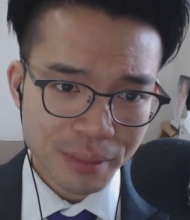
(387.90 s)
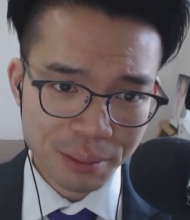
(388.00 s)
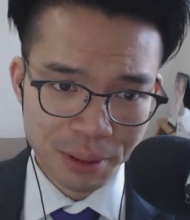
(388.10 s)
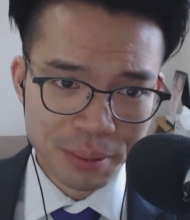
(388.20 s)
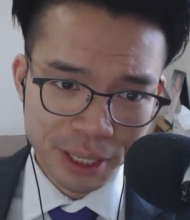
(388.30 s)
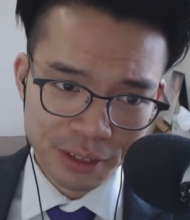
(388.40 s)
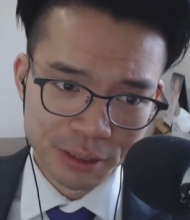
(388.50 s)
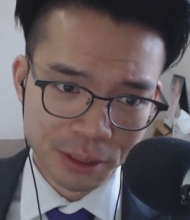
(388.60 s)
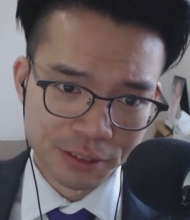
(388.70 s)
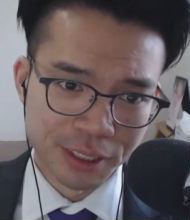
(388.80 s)
But my
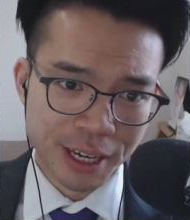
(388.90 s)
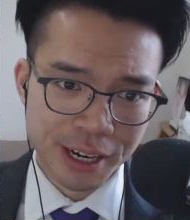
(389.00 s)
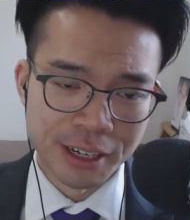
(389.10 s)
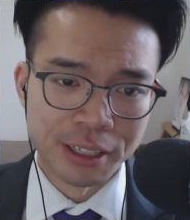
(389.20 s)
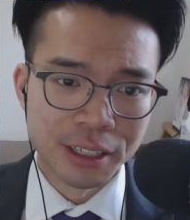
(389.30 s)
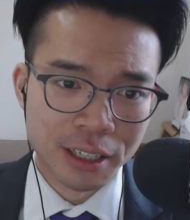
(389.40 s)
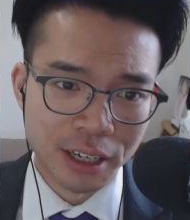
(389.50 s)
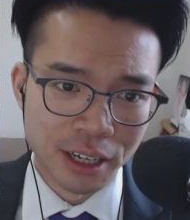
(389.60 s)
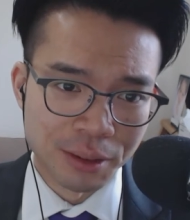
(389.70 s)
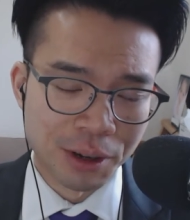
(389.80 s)
neighbor over there
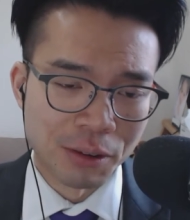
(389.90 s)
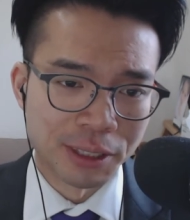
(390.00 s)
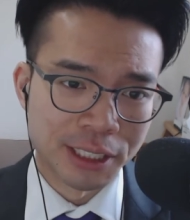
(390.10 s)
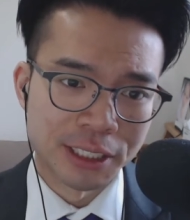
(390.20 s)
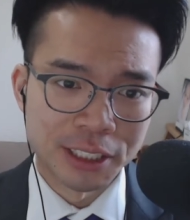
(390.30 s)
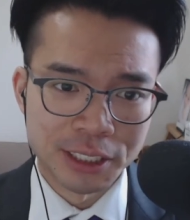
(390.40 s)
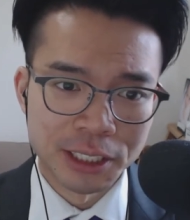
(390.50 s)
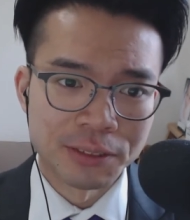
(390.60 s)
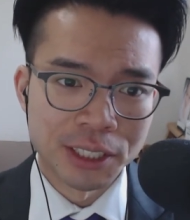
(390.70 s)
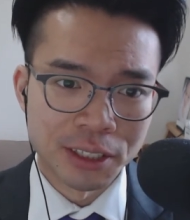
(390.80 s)
always has his
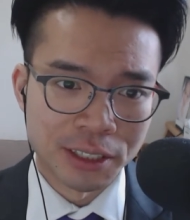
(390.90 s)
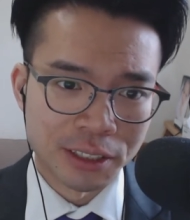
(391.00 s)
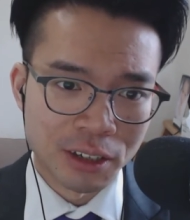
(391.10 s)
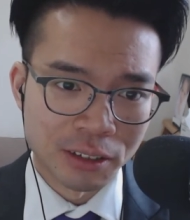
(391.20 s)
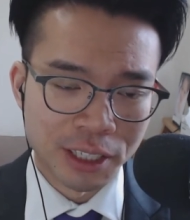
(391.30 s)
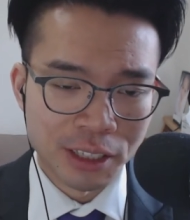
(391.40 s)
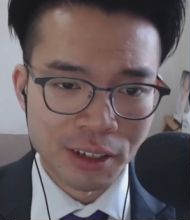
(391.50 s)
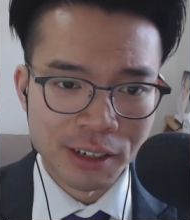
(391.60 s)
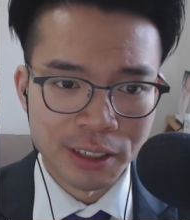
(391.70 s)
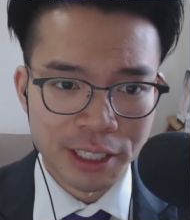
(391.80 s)
TV on all night
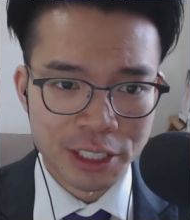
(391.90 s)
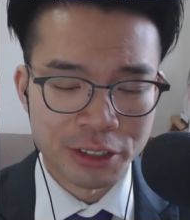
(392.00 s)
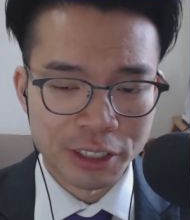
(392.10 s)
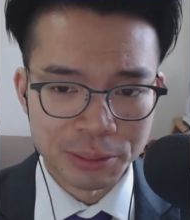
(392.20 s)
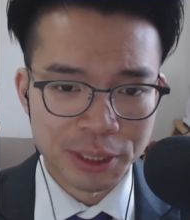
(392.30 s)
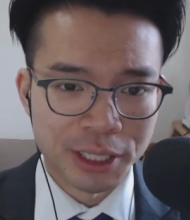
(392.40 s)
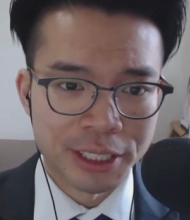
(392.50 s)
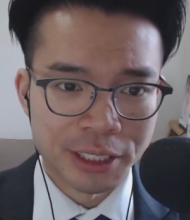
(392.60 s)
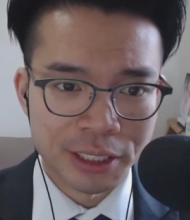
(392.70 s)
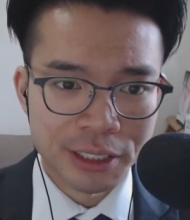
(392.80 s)
long, and it drives me
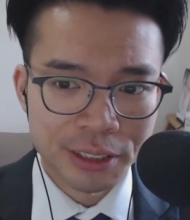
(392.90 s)
crazy.